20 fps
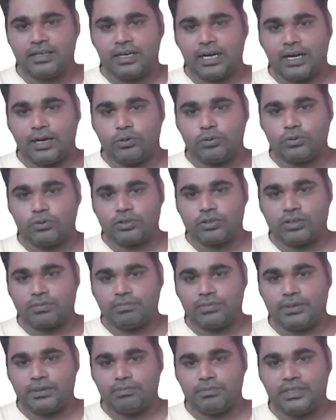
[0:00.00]
outer
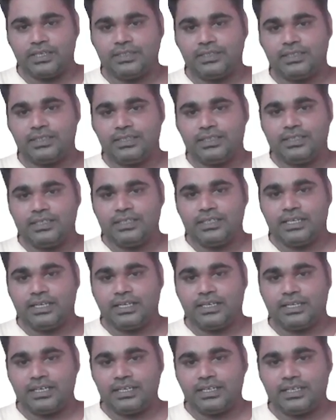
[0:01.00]
membrane
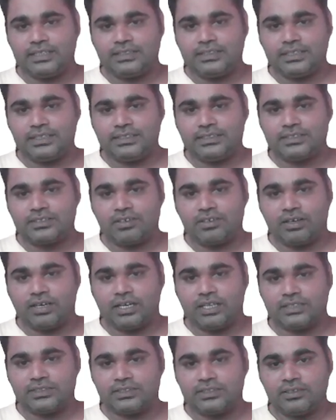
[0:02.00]
and another is called
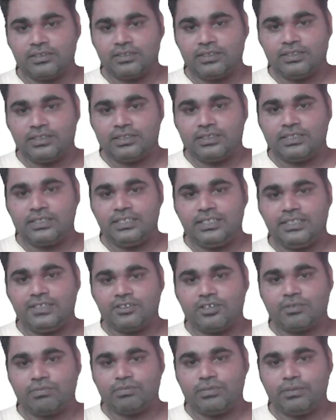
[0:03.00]
as the
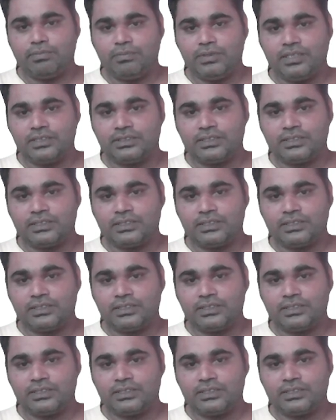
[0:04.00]
inner membrane.